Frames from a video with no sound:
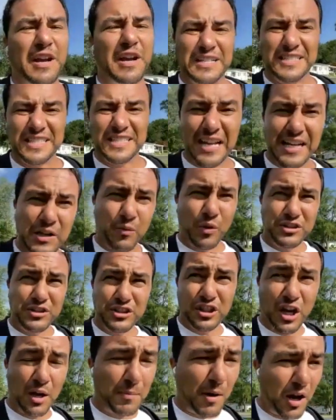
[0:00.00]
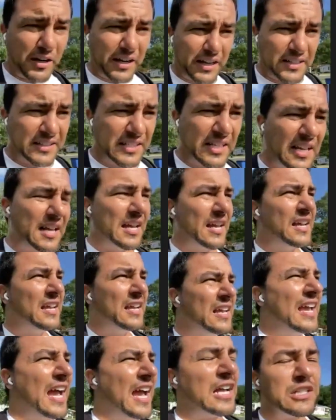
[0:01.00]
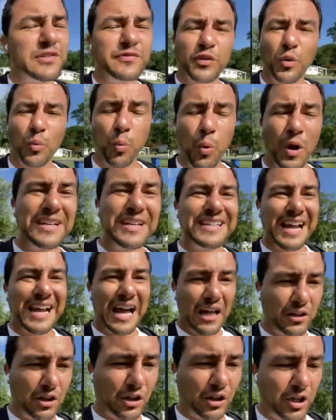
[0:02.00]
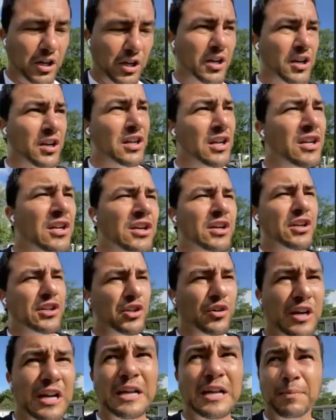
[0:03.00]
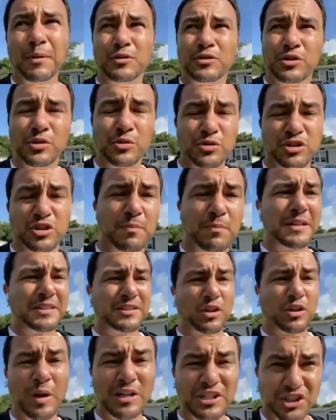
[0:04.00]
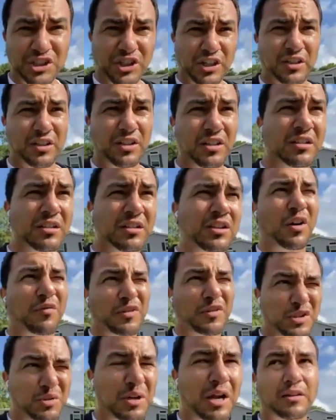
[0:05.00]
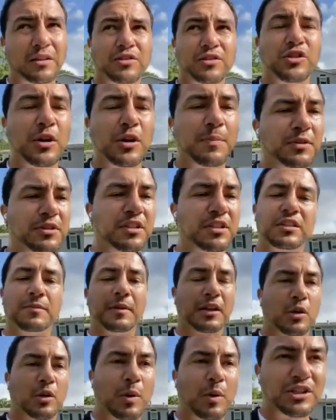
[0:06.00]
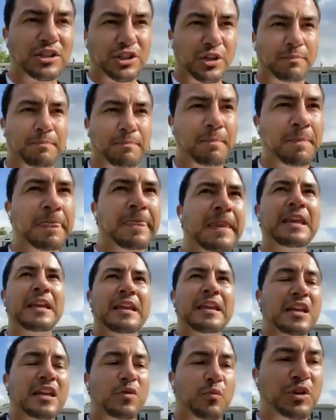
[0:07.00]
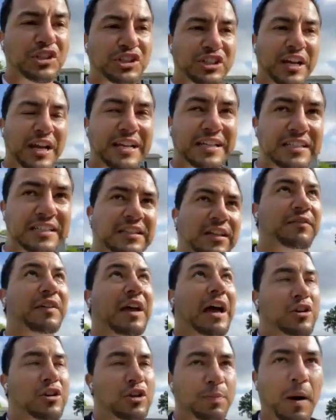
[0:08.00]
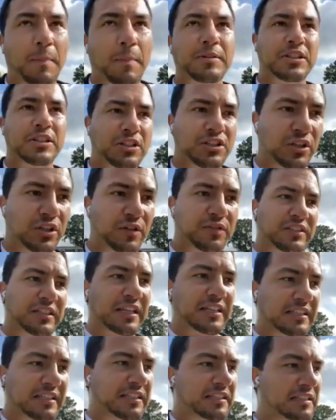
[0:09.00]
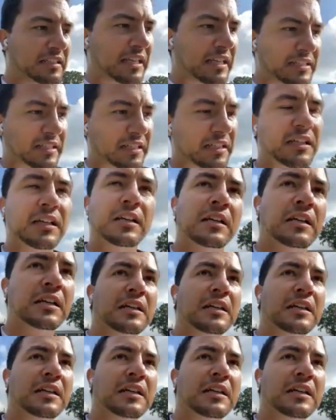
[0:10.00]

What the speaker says: They invite anyone to come on it, and for $1, you're able to submit a question. Now, for $2, you're able to submit a question. In which case, the value proposition of Stacy and Stacy